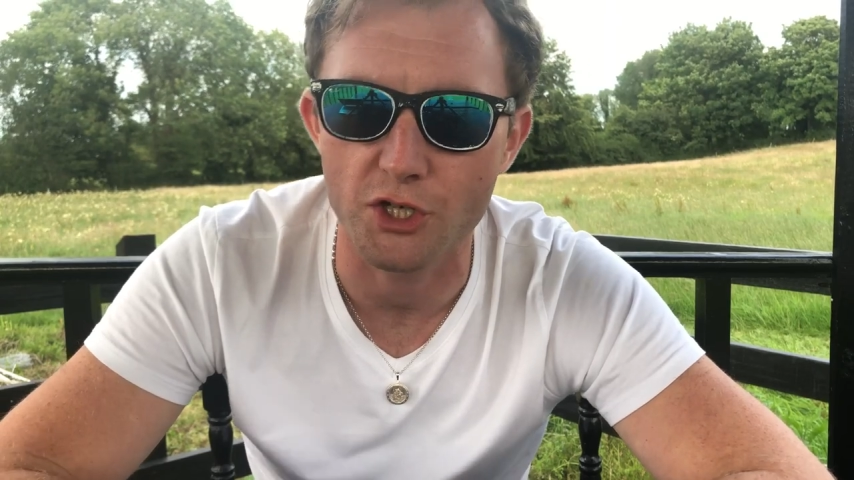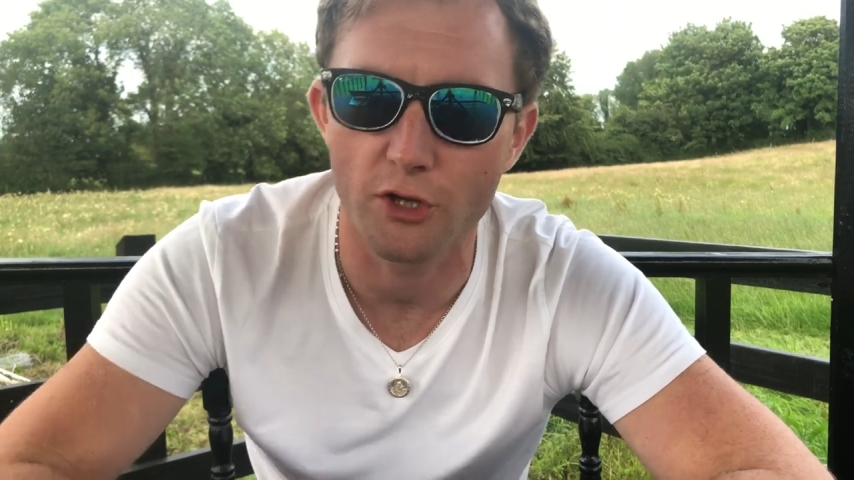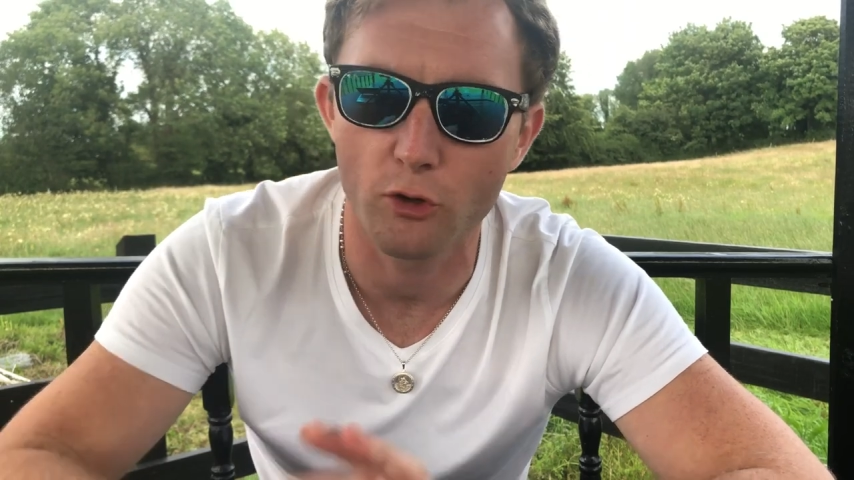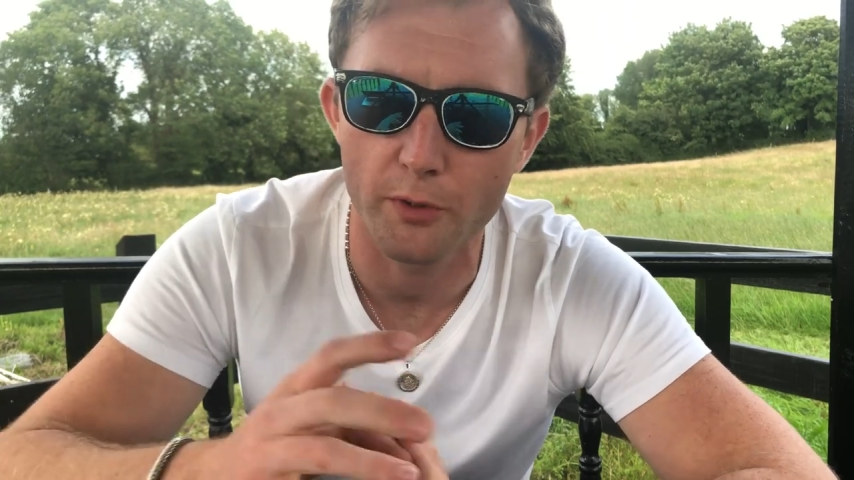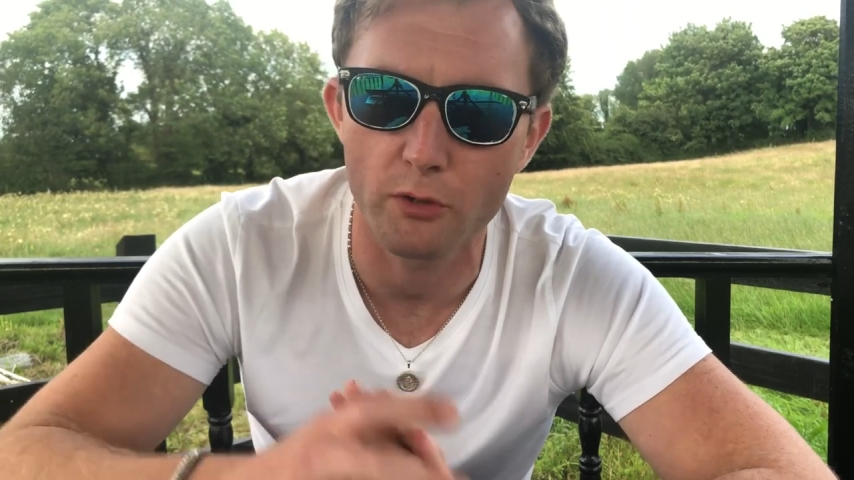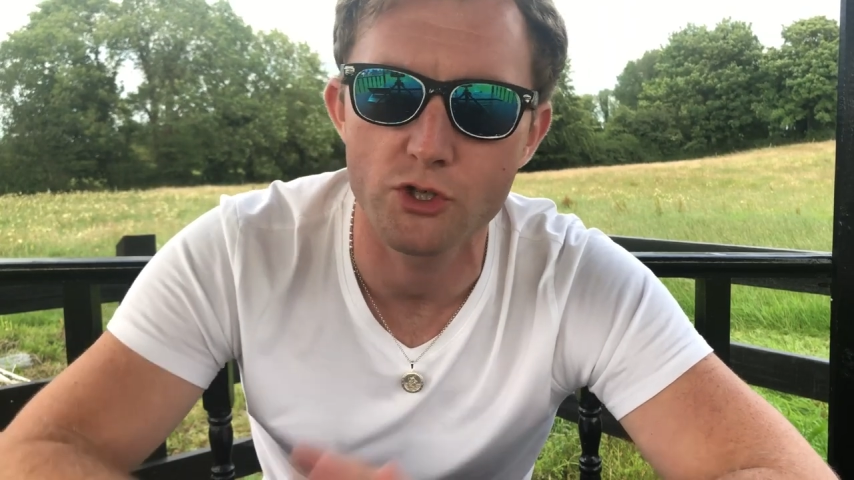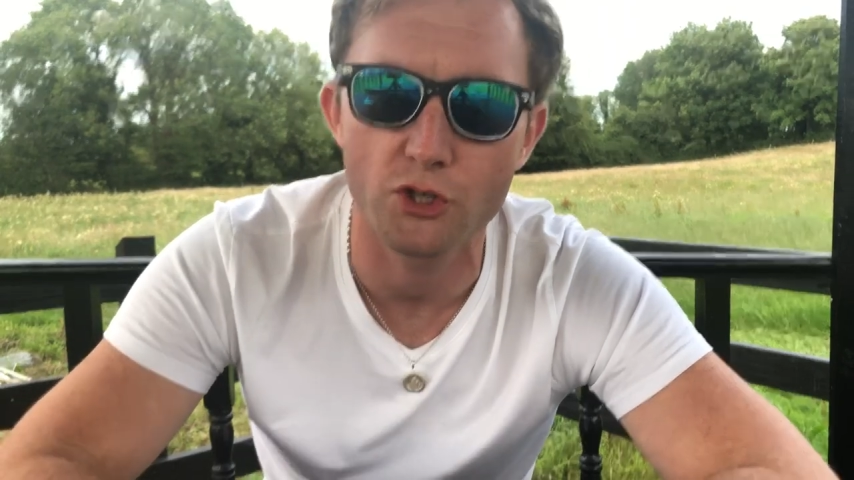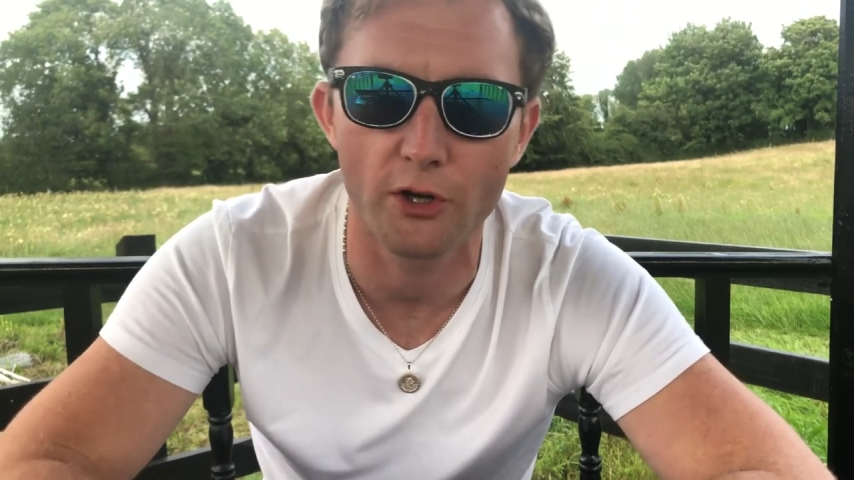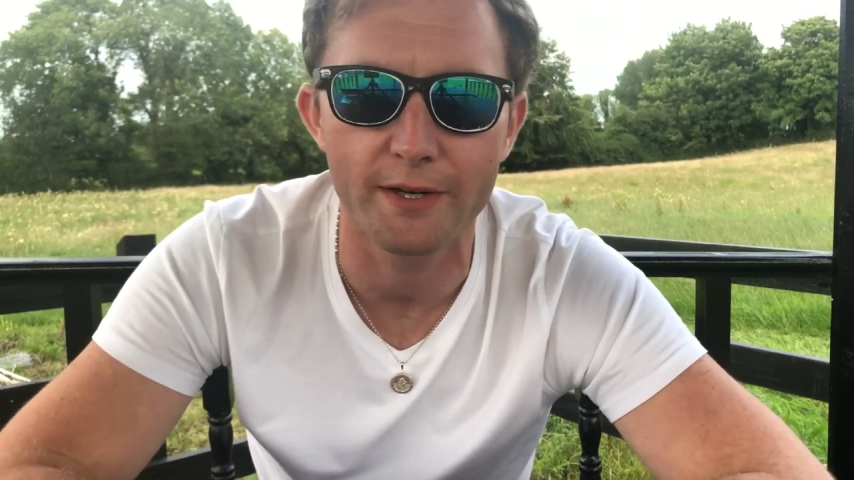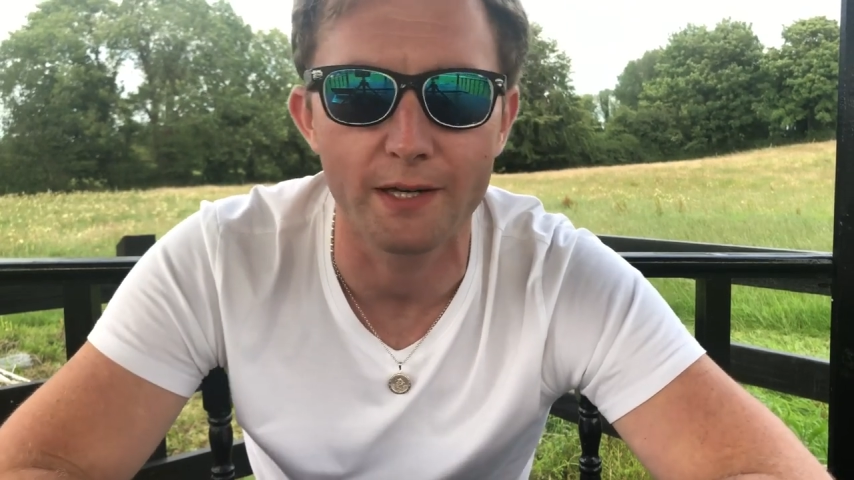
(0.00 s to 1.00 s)
I hope you
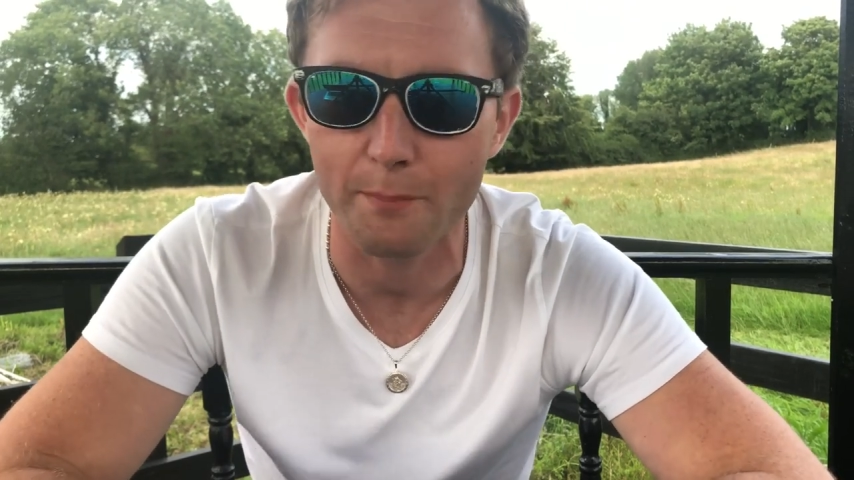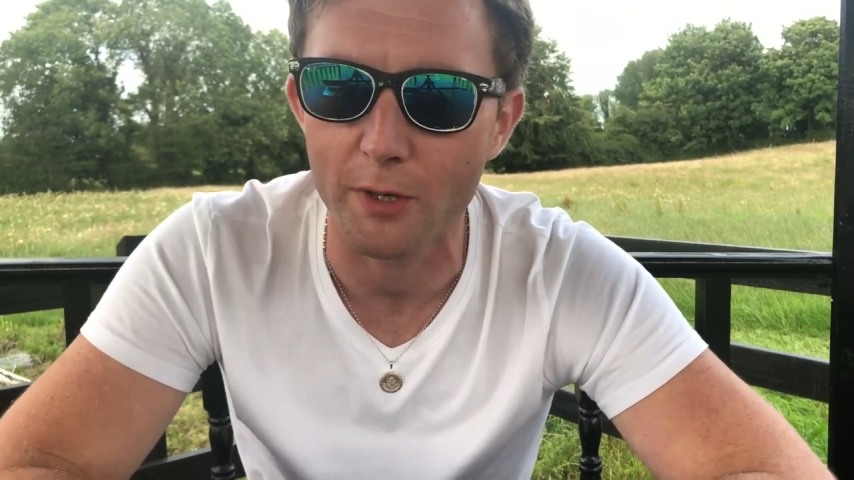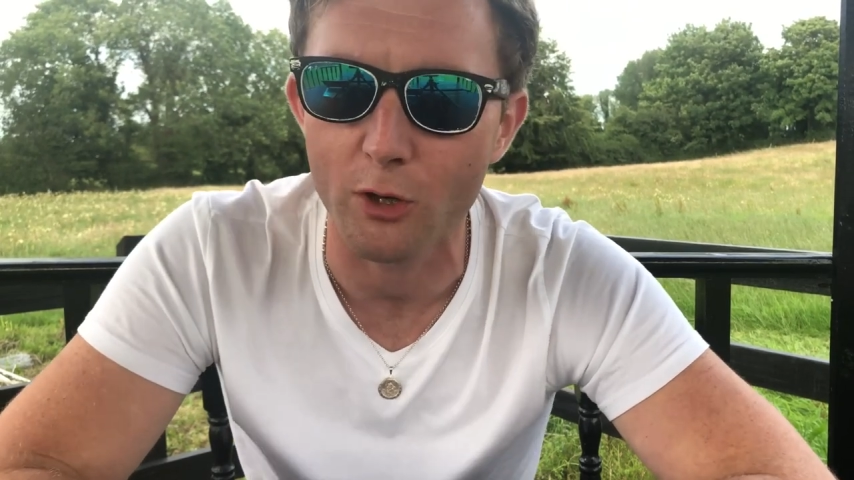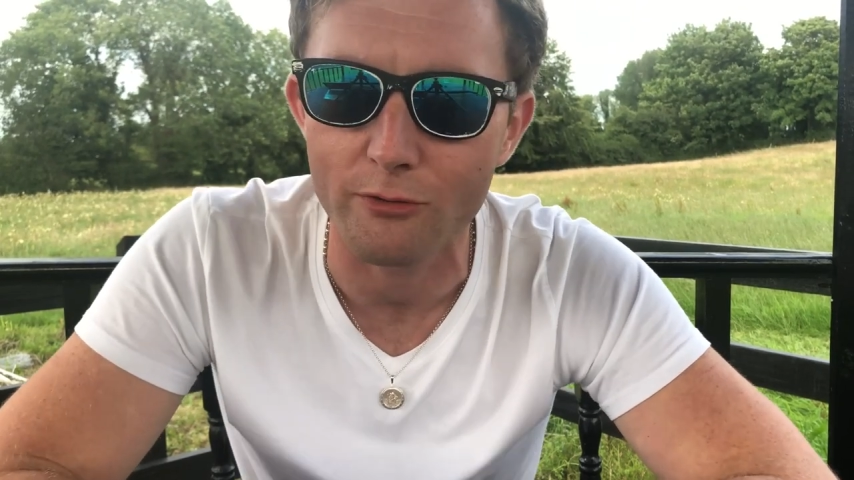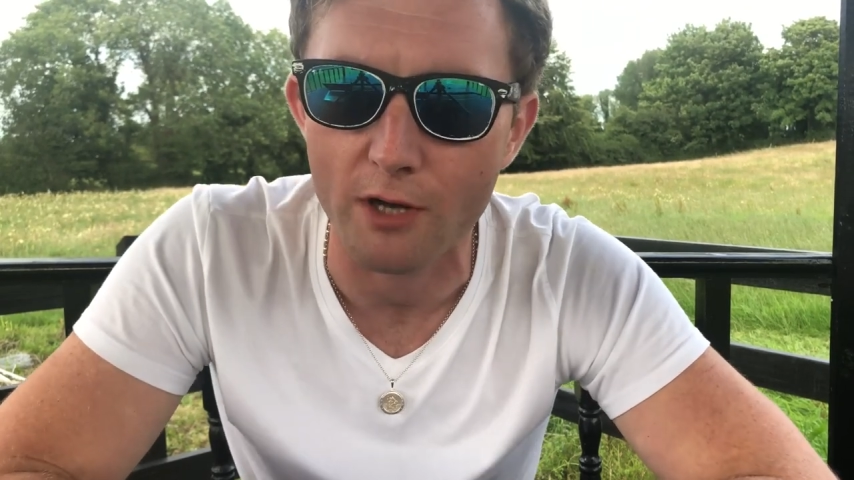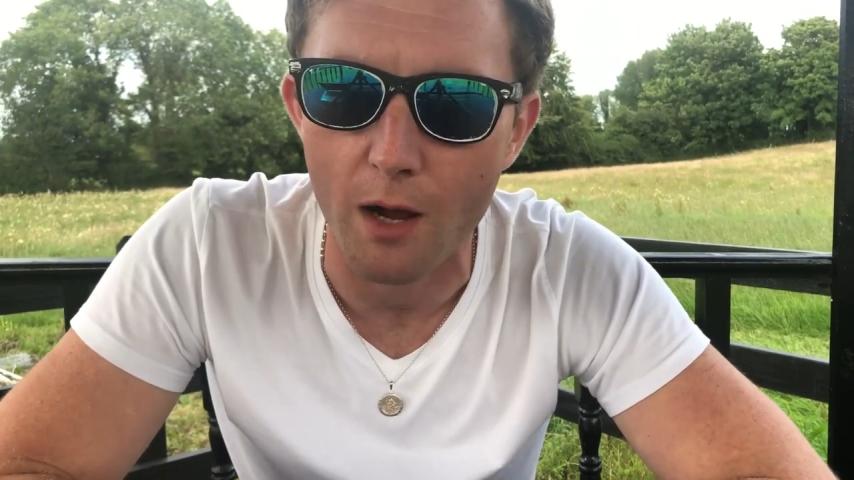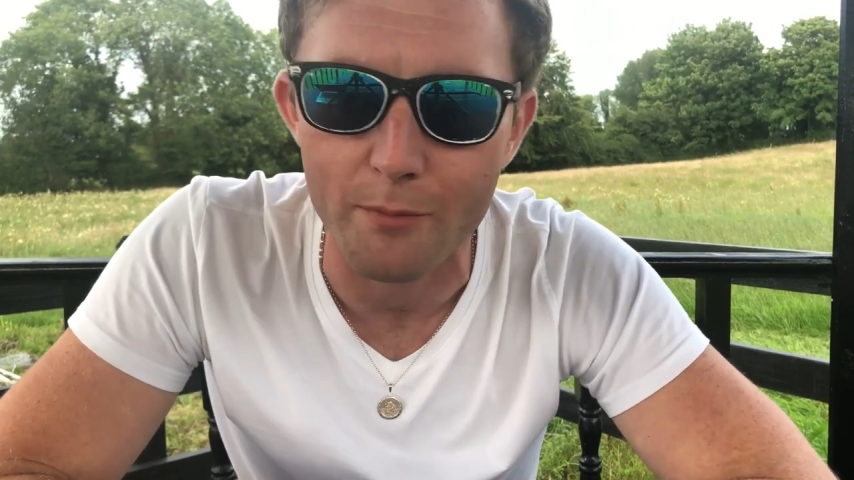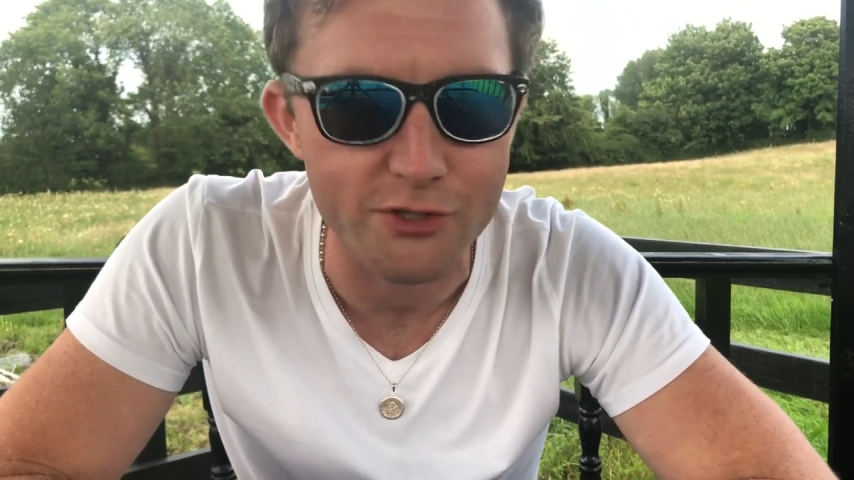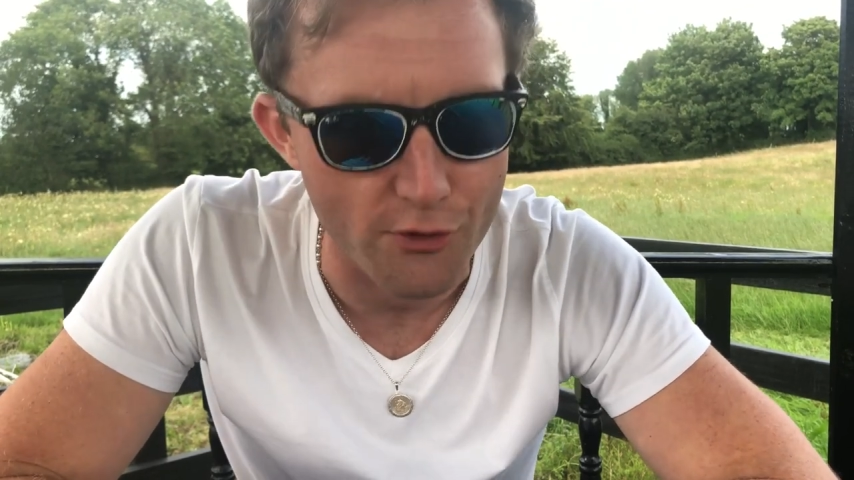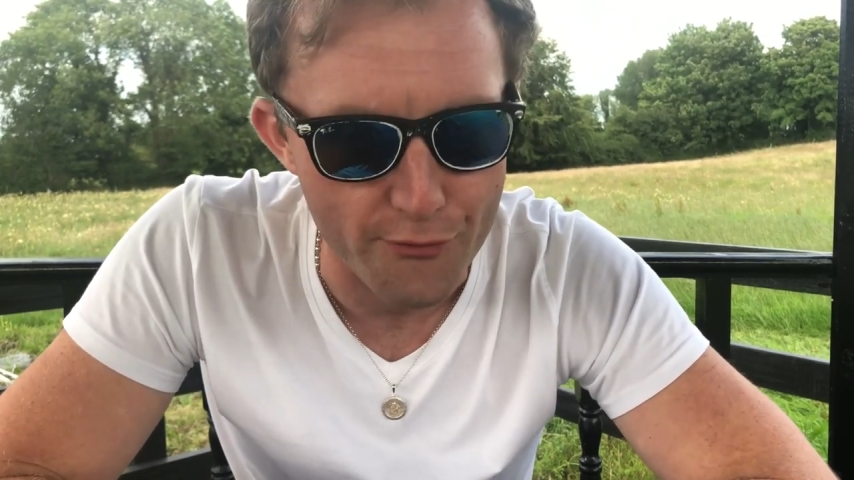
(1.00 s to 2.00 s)
enjoyed it. Let me know in the
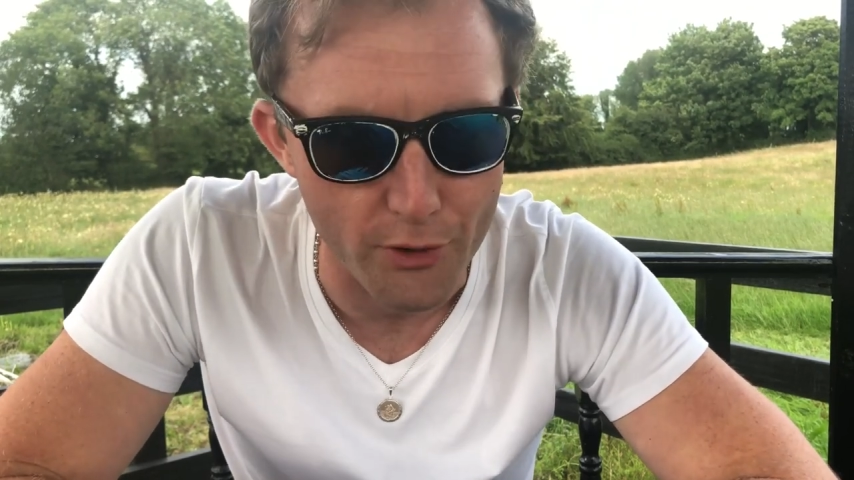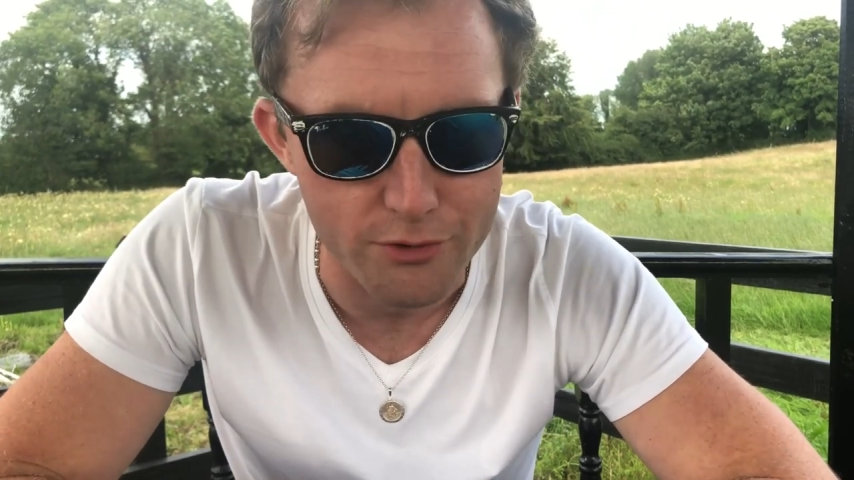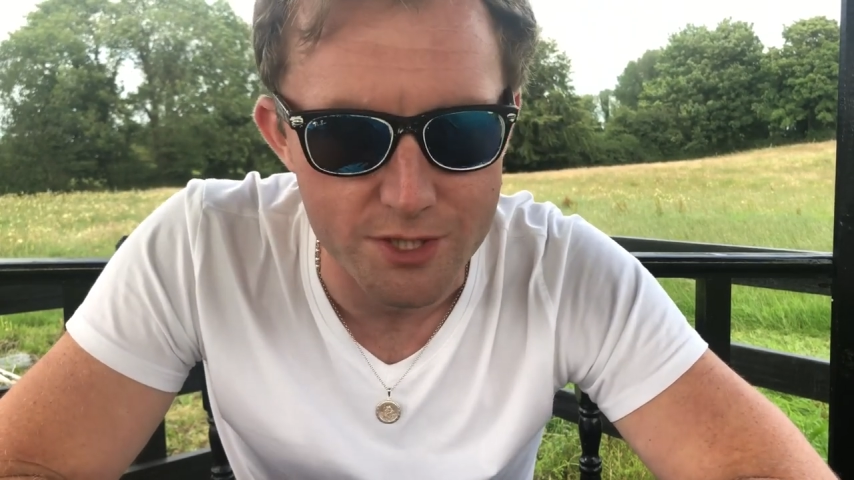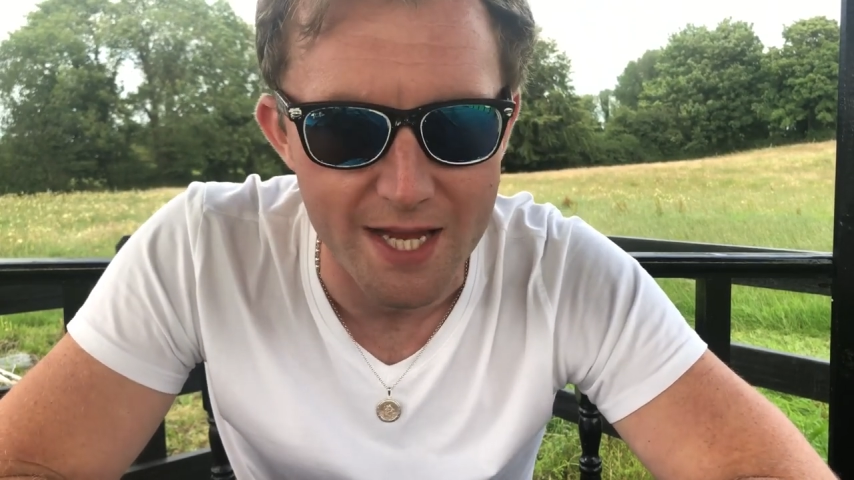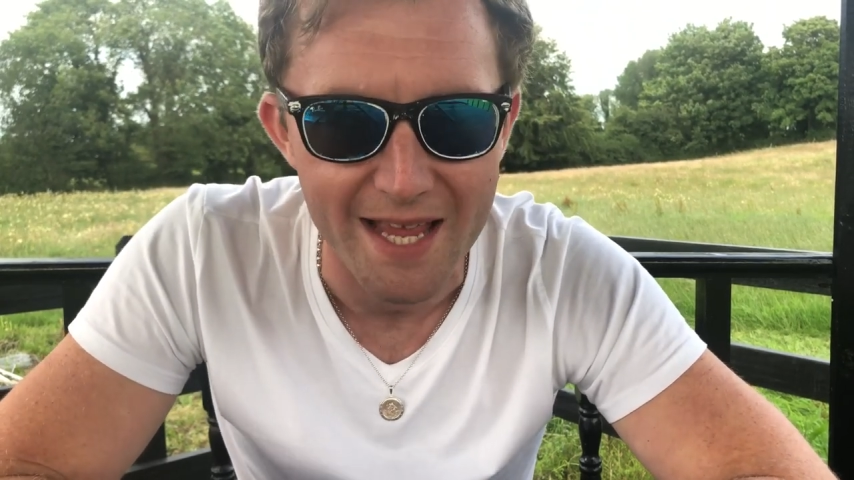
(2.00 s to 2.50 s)
comments your thoughts.